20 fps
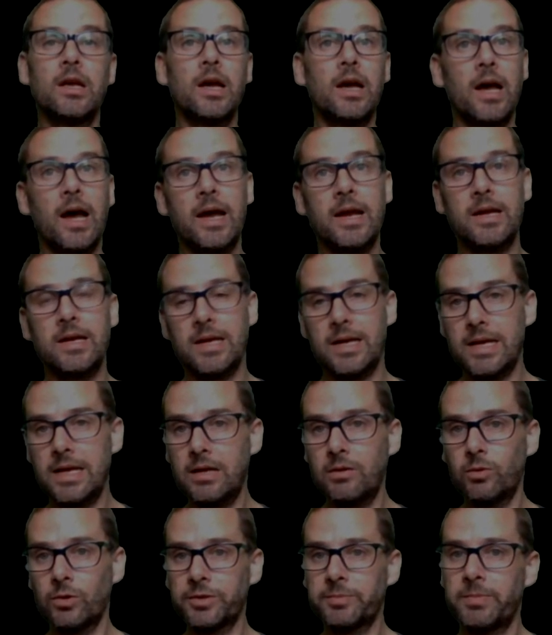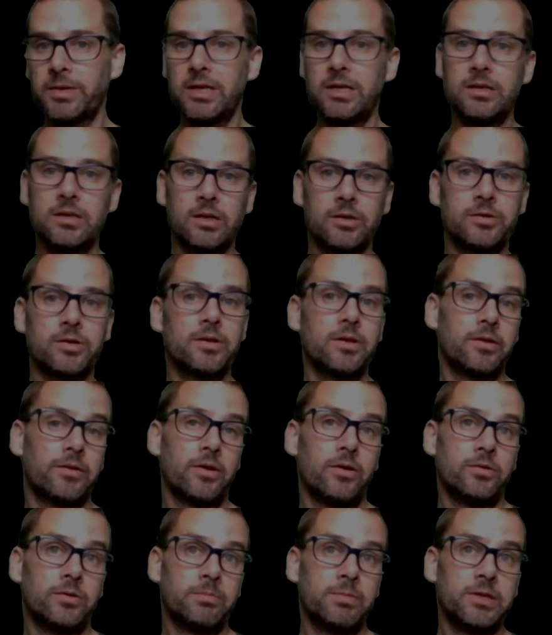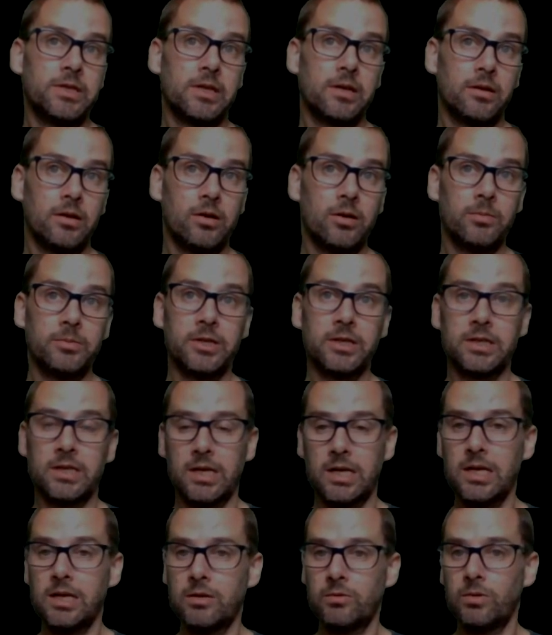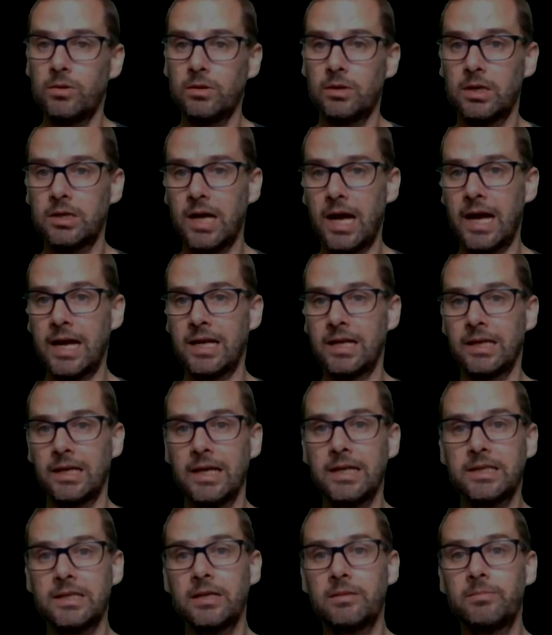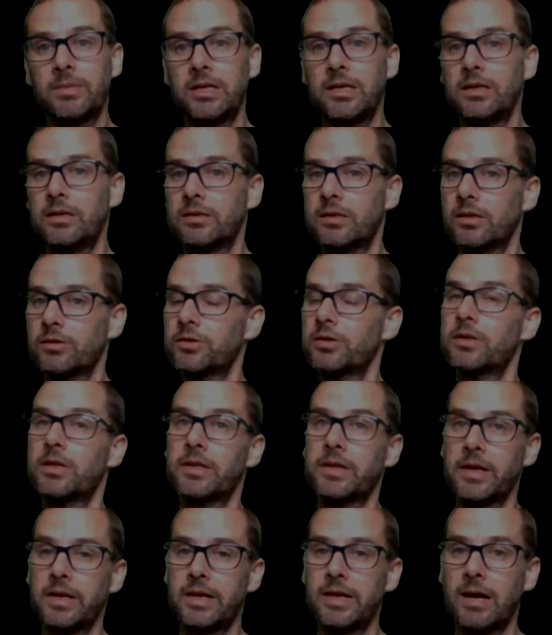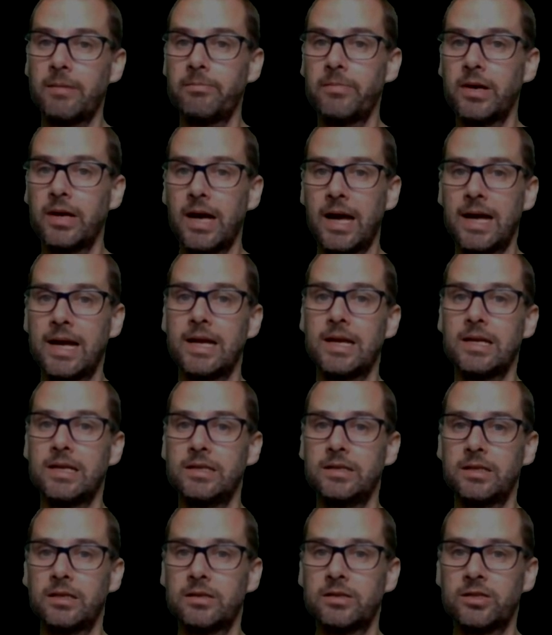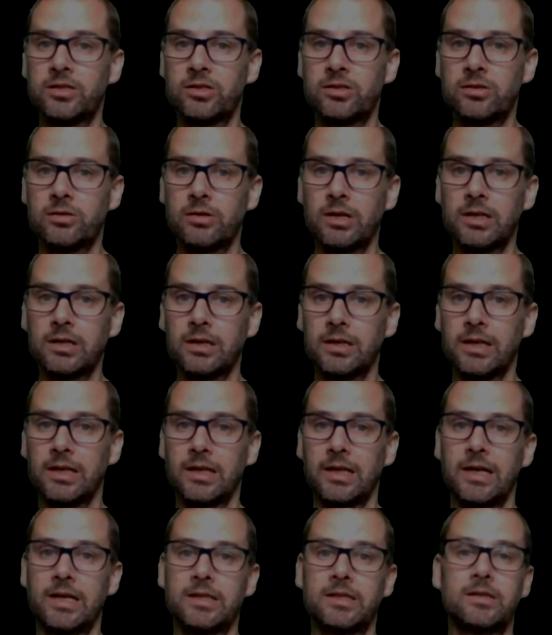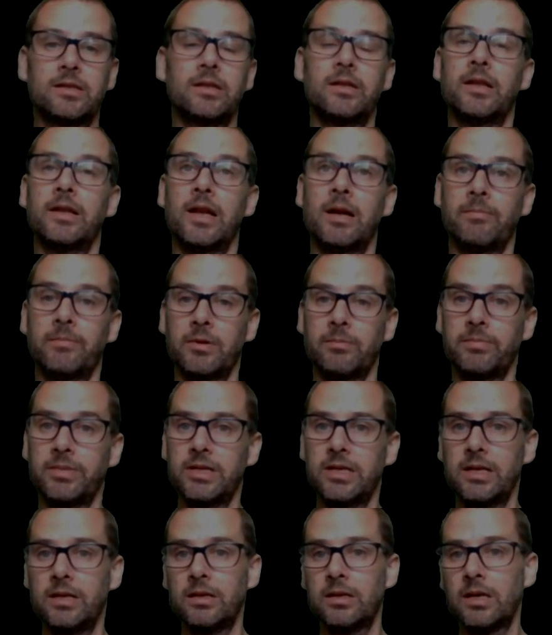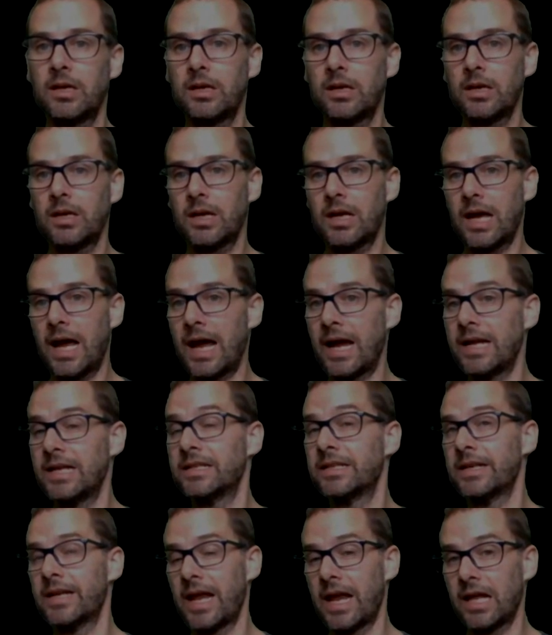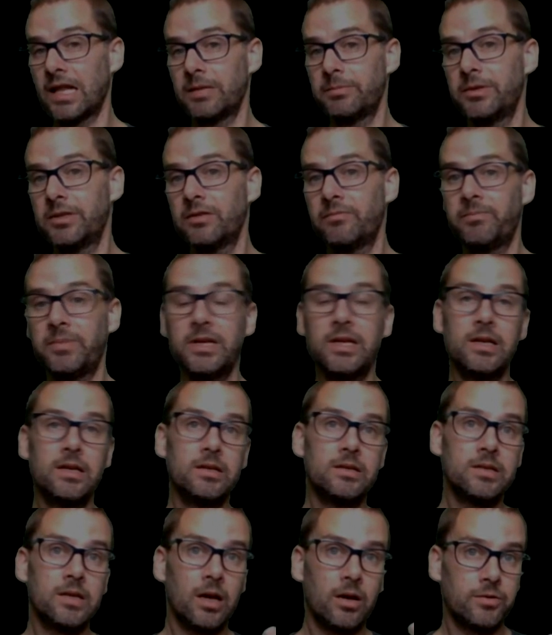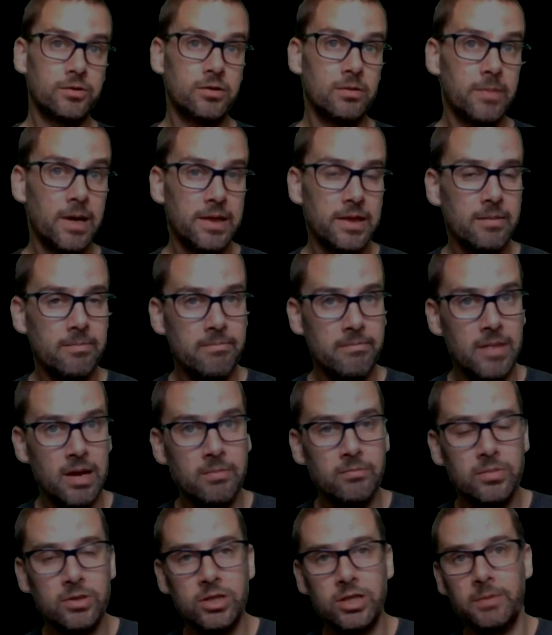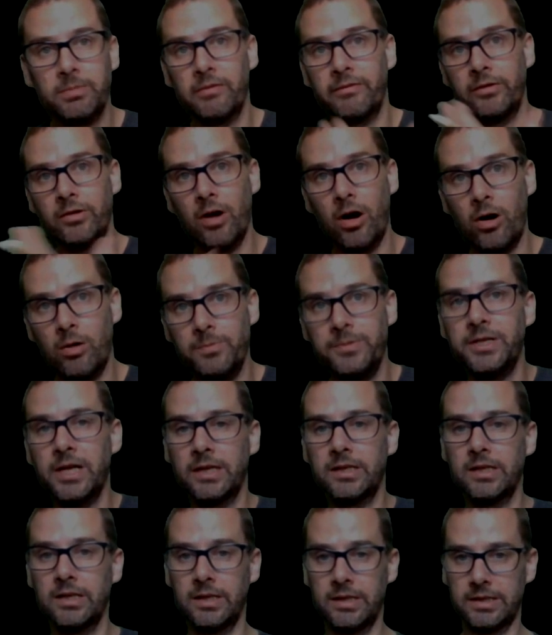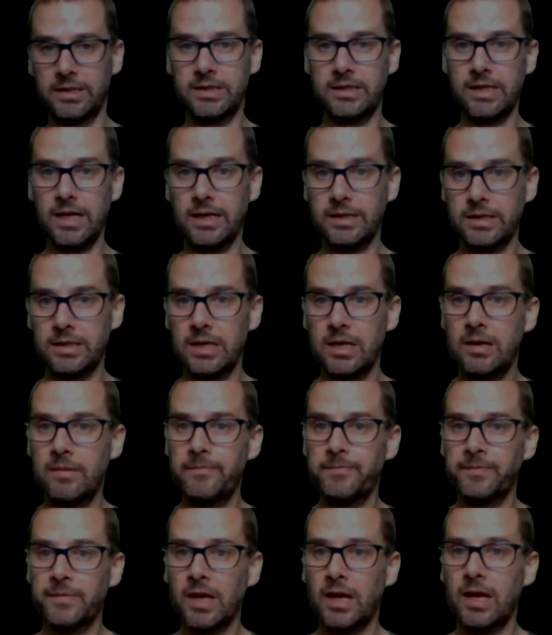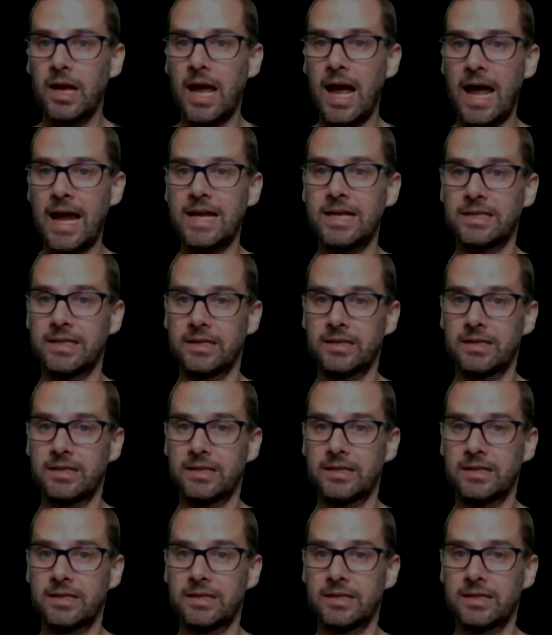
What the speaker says: A equals B tells you that those particular objects are equal. A less than B tells you that the number A is strictly less than the number B. A is an element of B tells you about the membership of an object in a set. A is a